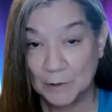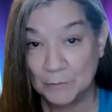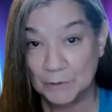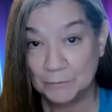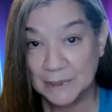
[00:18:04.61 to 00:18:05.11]

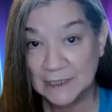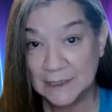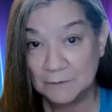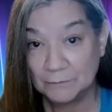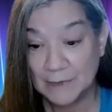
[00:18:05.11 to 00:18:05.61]
But what
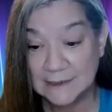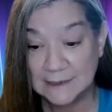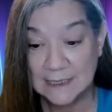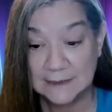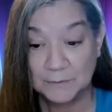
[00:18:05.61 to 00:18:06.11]
really
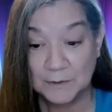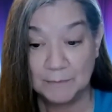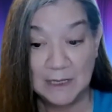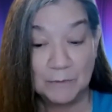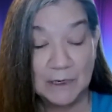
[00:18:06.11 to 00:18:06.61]
resonates
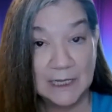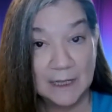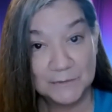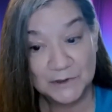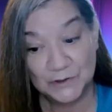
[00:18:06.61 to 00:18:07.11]
with me when it
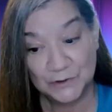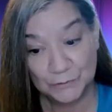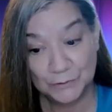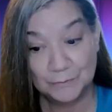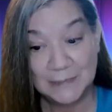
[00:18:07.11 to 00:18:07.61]
comes to
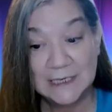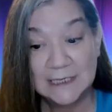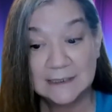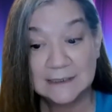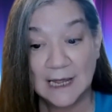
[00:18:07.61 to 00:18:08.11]
social
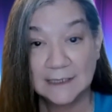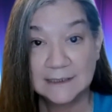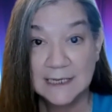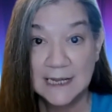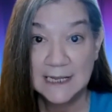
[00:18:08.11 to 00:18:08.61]
media
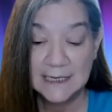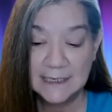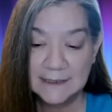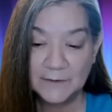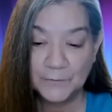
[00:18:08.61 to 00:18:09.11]
stats
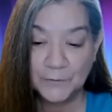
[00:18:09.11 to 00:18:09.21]
is,